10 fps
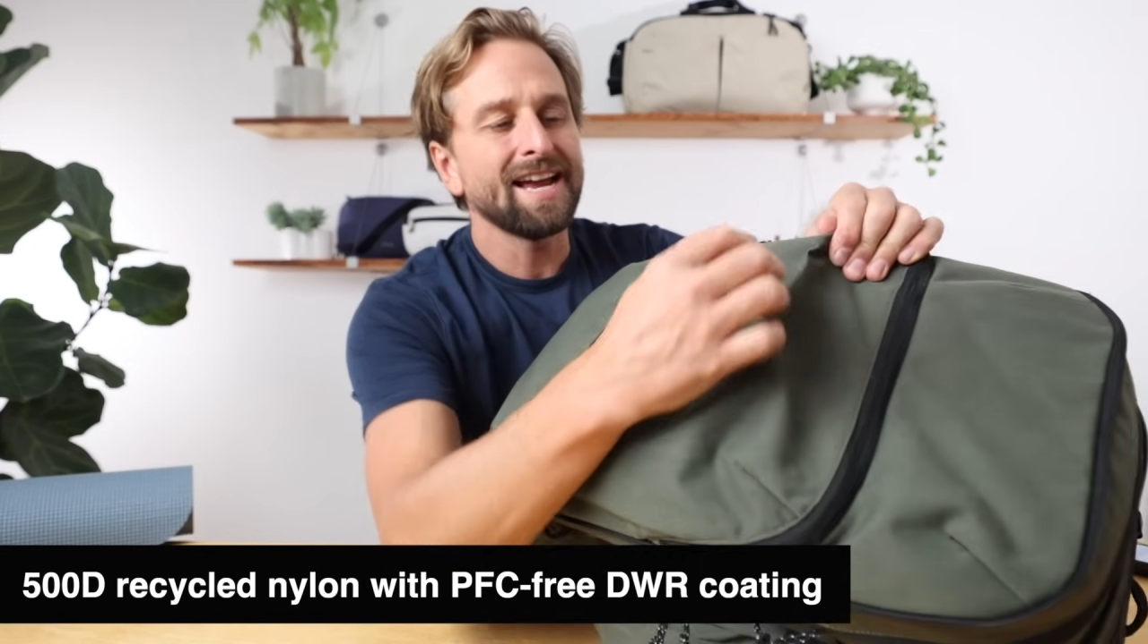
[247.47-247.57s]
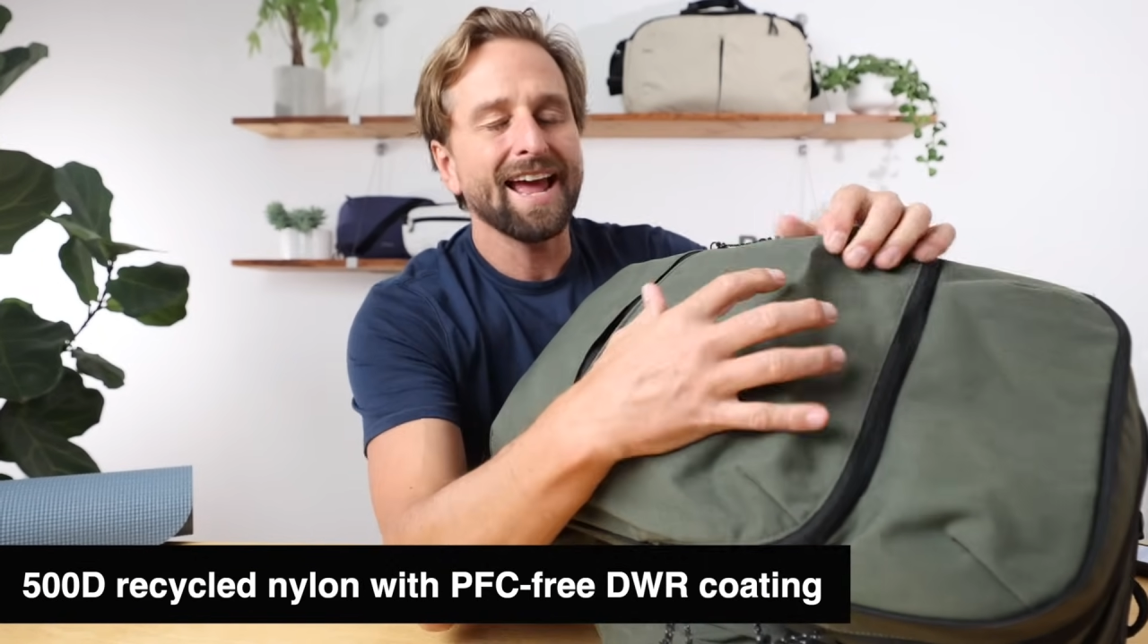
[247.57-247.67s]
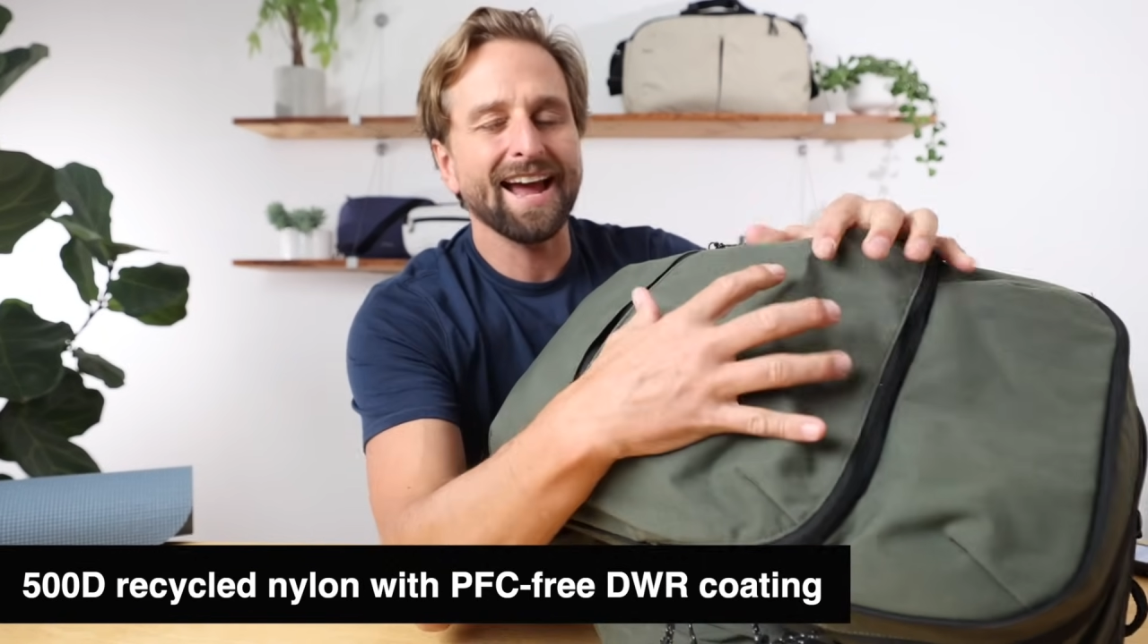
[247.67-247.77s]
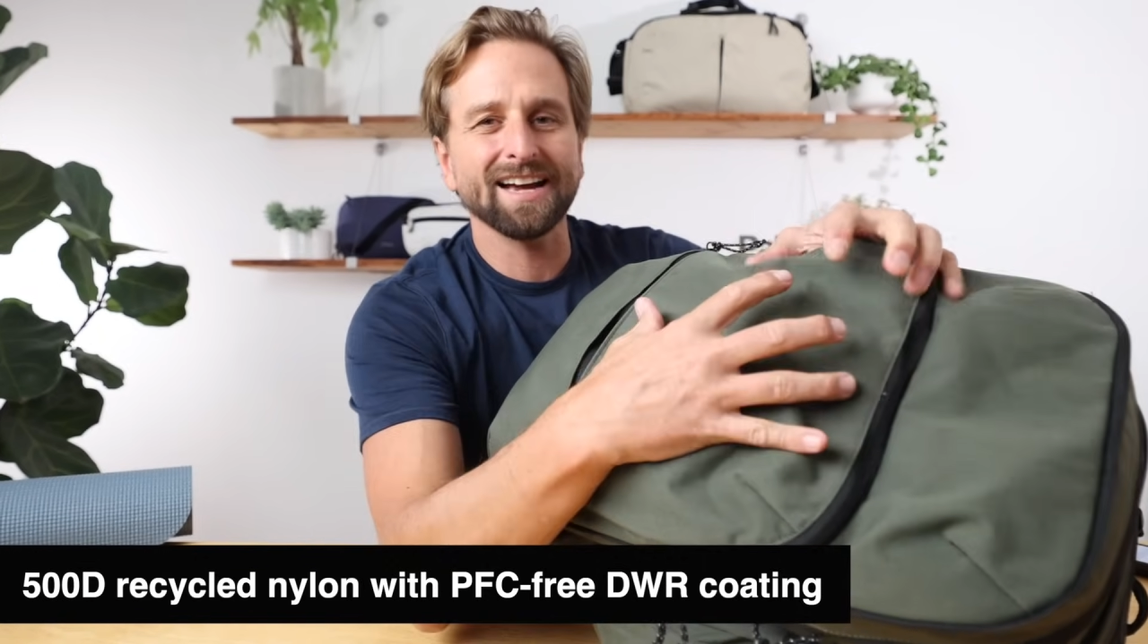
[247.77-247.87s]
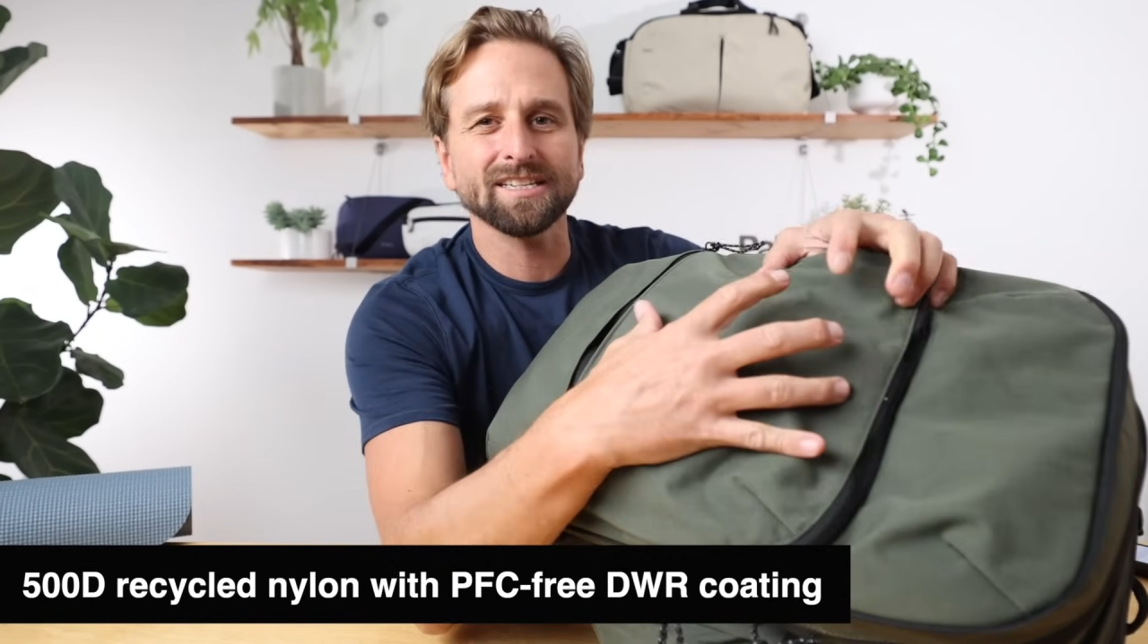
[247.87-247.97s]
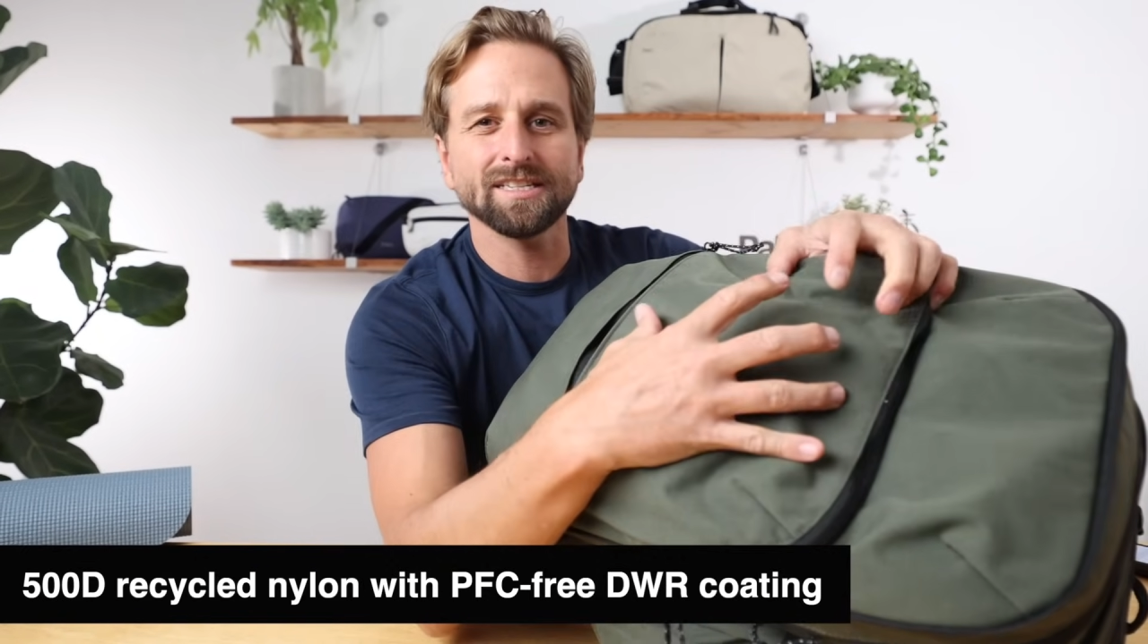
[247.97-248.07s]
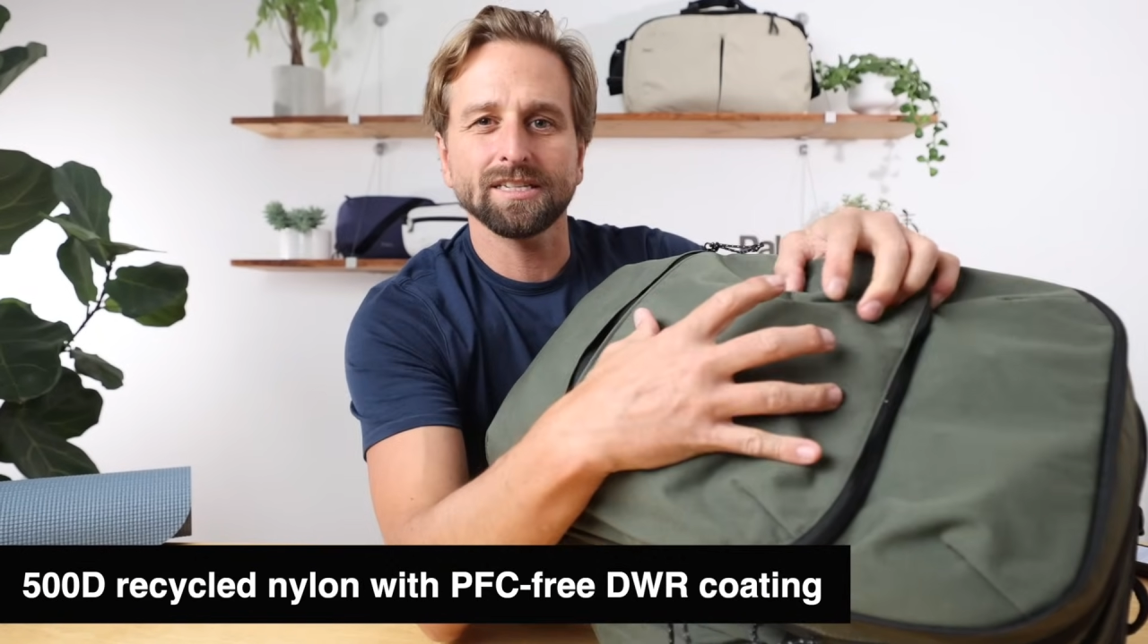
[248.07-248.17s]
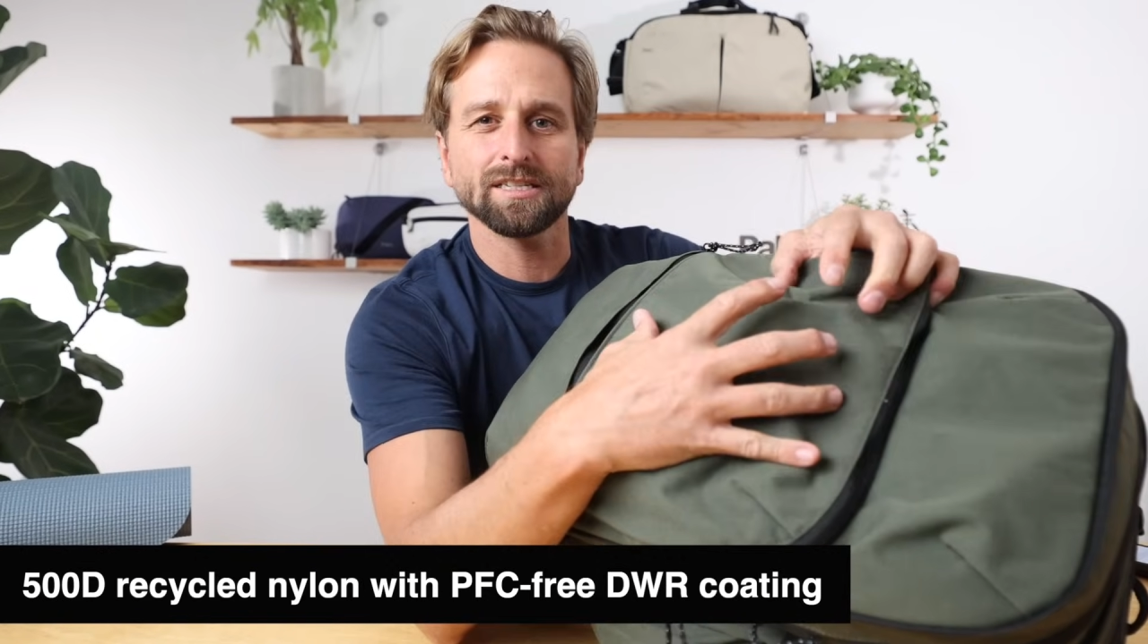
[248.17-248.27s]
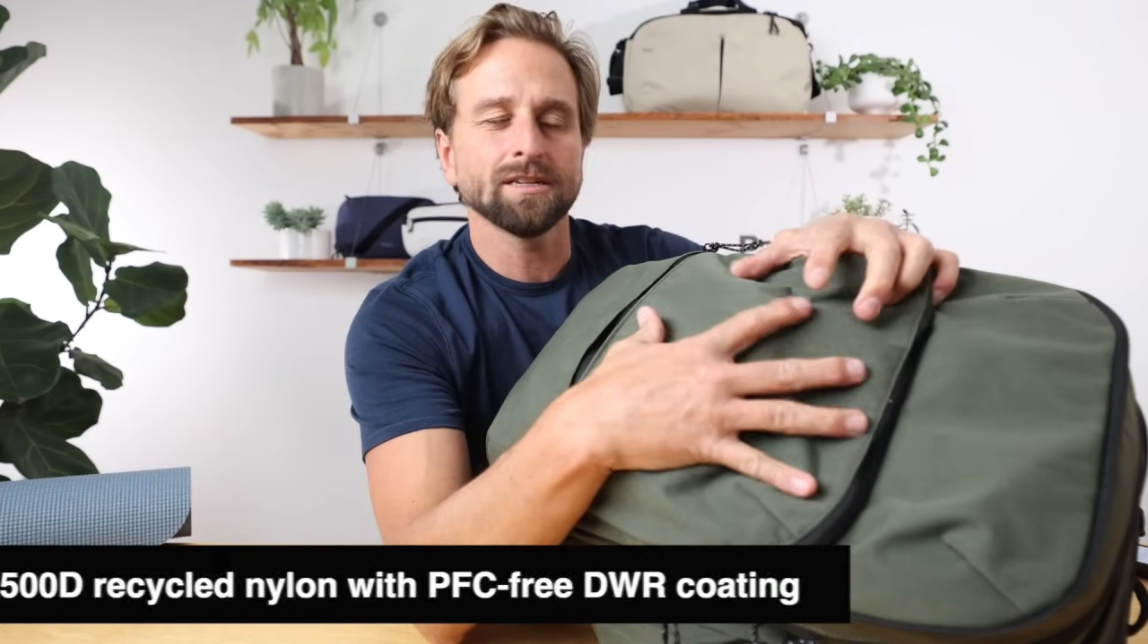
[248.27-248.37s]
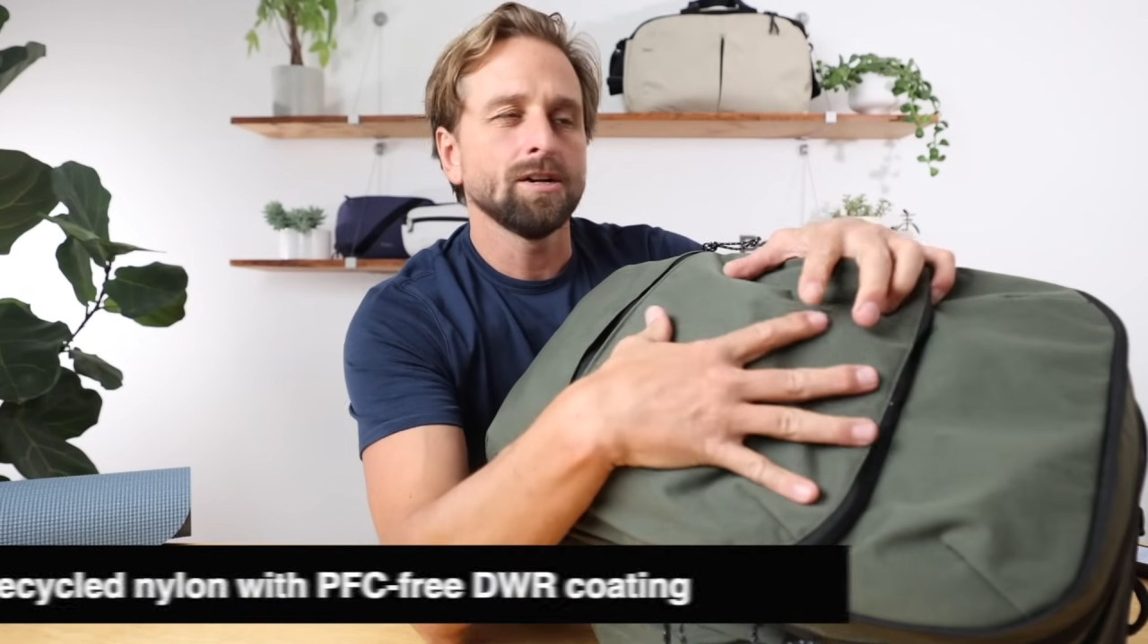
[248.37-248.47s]
has
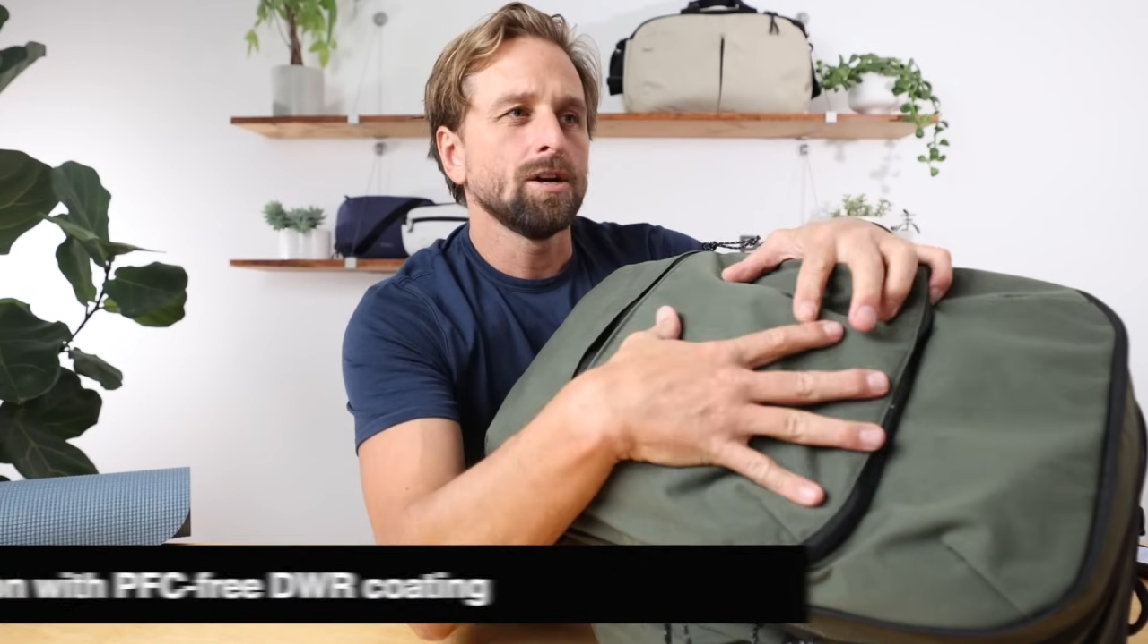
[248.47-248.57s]
this